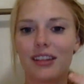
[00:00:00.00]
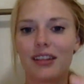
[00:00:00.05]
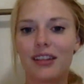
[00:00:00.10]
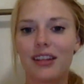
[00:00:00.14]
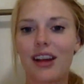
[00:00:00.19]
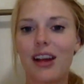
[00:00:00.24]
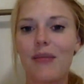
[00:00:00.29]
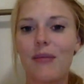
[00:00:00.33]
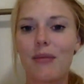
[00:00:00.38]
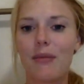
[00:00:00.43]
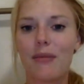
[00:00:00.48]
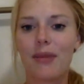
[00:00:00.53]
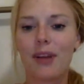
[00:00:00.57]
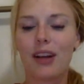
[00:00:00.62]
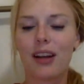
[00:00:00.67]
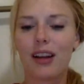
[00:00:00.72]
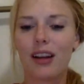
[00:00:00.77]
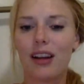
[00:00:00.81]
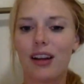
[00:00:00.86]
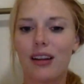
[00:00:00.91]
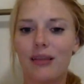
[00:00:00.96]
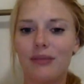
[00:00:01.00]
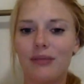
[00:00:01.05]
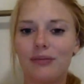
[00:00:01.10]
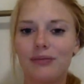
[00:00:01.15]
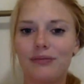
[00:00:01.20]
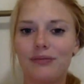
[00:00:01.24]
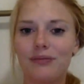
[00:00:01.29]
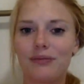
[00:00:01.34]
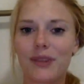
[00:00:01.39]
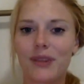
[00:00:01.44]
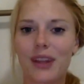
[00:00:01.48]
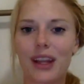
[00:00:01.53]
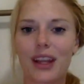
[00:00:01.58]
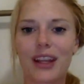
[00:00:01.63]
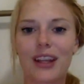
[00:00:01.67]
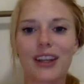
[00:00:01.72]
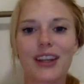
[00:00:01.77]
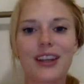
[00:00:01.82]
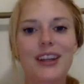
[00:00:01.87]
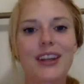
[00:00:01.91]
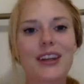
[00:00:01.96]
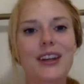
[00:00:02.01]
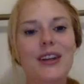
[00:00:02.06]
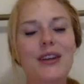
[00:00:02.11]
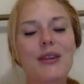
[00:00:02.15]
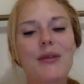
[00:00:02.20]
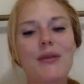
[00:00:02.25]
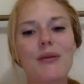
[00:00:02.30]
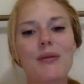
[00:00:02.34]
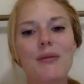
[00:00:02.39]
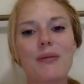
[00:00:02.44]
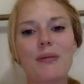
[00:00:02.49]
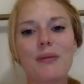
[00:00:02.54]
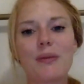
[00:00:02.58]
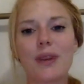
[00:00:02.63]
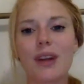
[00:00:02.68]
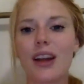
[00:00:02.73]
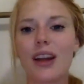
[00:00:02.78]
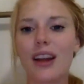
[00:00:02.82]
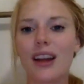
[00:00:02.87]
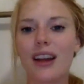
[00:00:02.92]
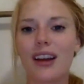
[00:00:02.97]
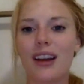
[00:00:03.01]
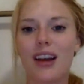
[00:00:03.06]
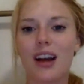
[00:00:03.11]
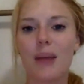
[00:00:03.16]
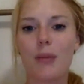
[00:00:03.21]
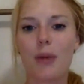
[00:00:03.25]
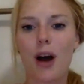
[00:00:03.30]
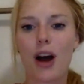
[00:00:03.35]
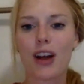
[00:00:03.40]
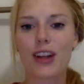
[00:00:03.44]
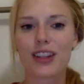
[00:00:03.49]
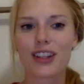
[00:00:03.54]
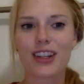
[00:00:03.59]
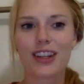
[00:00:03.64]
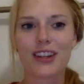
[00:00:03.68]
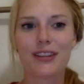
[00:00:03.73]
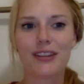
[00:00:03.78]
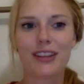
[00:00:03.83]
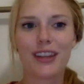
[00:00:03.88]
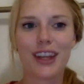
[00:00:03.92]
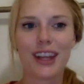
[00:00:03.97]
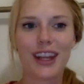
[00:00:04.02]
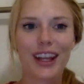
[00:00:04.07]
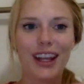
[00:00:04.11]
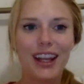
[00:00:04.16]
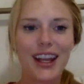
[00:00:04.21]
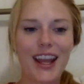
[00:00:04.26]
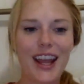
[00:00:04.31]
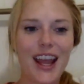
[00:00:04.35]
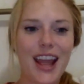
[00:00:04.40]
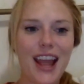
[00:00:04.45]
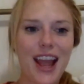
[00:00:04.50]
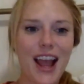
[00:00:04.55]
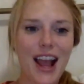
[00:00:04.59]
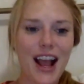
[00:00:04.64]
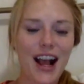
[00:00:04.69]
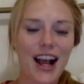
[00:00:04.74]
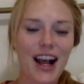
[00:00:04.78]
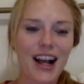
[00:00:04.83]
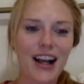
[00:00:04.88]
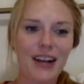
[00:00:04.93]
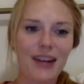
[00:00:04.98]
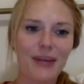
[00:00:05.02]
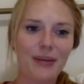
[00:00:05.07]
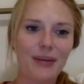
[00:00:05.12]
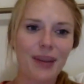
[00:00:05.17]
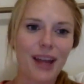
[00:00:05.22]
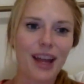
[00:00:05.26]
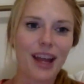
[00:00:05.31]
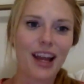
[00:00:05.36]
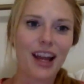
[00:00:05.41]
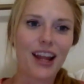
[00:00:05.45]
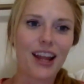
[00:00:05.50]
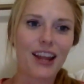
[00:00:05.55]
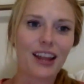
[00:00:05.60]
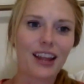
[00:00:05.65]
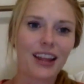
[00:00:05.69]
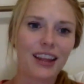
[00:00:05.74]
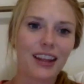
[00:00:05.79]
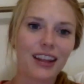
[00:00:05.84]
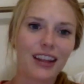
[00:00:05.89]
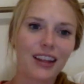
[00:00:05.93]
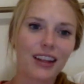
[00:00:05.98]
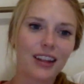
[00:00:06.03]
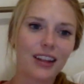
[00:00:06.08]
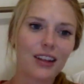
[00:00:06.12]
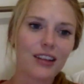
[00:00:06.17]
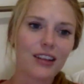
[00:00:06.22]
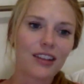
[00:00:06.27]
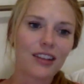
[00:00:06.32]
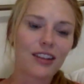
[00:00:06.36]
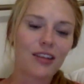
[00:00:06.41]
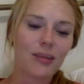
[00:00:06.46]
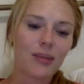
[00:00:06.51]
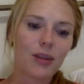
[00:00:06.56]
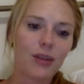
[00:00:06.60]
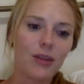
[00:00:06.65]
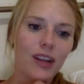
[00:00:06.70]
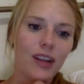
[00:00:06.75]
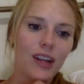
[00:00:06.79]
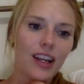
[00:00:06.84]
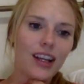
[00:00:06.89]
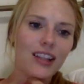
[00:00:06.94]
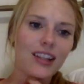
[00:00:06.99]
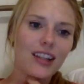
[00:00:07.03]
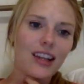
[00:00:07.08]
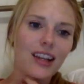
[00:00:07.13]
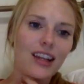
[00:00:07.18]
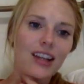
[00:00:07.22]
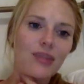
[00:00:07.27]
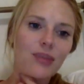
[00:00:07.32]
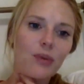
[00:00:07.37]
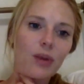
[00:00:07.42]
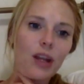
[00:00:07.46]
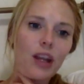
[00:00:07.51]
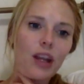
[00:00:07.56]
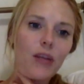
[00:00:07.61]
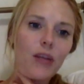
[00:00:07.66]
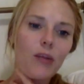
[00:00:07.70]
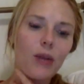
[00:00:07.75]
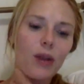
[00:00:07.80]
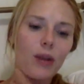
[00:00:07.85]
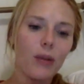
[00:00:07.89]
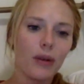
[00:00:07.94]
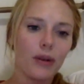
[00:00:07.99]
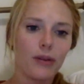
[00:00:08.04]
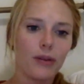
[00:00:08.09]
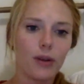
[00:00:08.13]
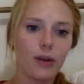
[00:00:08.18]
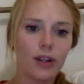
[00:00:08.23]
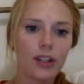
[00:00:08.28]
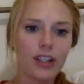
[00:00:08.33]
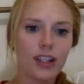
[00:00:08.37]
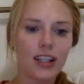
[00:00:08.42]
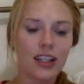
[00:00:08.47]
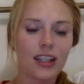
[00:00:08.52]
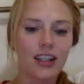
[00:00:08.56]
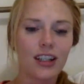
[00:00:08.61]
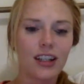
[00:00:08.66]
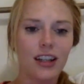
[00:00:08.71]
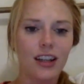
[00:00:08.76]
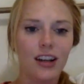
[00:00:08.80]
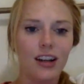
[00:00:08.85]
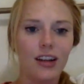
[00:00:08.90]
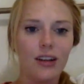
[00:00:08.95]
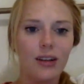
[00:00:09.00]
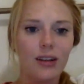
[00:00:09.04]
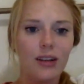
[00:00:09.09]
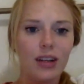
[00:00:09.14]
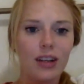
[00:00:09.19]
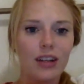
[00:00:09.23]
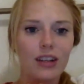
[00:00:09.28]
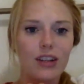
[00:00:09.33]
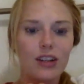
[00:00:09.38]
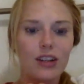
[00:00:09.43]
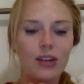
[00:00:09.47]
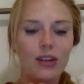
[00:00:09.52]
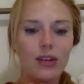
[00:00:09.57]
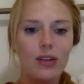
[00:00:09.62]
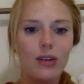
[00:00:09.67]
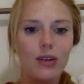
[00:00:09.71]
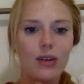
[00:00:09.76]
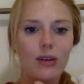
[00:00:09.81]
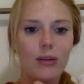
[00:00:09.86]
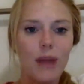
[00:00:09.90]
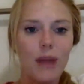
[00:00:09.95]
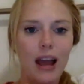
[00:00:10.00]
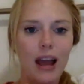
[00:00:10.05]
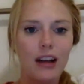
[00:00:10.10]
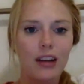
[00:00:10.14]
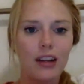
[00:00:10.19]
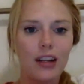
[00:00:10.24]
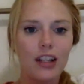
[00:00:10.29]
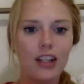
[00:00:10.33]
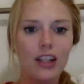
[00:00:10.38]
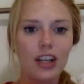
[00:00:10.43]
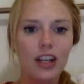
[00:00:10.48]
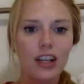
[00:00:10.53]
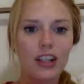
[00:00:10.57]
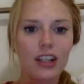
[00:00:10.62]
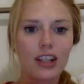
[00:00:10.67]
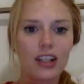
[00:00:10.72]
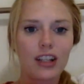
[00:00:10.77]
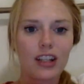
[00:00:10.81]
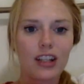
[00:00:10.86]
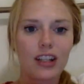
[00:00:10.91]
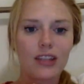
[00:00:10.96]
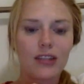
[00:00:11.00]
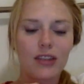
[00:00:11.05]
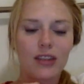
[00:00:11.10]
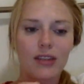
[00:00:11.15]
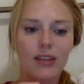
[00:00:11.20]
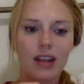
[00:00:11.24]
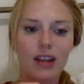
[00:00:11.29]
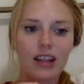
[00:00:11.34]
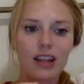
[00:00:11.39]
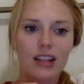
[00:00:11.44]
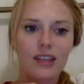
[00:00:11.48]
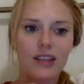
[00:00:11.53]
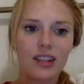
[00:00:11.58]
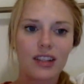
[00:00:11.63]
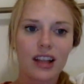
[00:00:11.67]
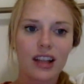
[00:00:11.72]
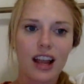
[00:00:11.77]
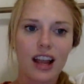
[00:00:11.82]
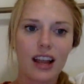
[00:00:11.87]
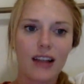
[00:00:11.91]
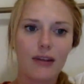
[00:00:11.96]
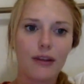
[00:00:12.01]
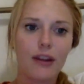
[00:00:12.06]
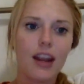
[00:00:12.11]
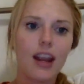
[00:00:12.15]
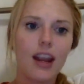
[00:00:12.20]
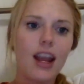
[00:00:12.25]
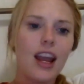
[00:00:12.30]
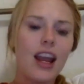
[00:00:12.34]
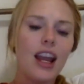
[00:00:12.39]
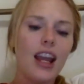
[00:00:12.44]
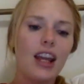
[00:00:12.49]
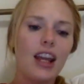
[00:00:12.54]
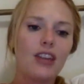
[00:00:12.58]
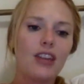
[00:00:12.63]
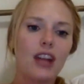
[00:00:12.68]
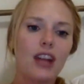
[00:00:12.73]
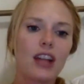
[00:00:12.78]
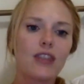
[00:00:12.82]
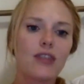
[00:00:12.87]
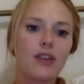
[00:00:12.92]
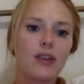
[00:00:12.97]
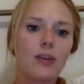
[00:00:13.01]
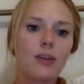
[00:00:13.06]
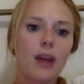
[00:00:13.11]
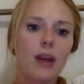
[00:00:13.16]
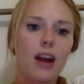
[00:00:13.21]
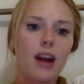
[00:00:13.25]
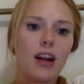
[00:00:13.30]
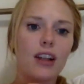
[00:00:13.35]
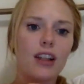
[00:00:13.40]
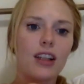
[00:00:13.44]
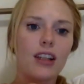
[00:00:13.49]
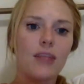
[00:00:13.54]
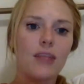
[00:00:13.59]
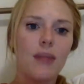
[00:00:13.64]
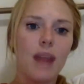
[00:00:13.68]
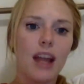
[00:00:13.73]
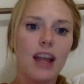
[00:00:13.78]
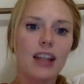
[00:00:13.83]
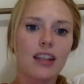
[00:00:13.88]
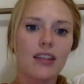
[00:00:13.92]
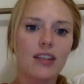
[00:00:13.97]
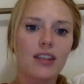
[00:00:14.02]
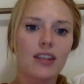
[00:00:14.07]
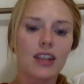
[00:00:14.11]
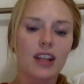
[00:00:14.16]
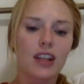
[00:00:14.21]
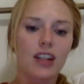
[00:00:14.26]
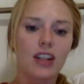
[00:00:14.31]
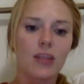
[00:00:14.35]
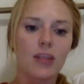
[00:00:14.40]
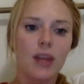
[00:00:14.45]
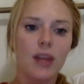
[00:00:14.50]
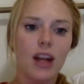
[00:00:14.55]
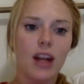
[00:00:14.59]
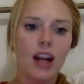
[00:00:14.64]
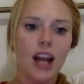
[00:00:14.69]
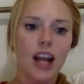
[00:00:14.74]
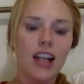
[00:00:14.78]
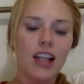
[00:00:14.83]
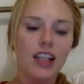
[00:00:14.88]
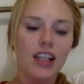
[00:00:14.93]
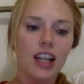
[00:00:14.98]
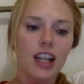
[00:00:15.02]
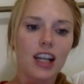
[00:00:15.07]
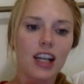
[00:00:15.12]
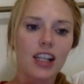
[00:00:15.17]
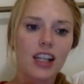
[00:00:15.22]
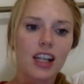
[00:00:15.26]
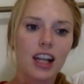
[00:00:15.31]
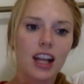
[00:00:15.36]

um, um like a positive thing. Mm-hmm. Uh, and at the, the close of the movie, it says William Wilberforce continued to battle injustices for the rest of his life. He transformed the hearts and minds of his countrymen on education,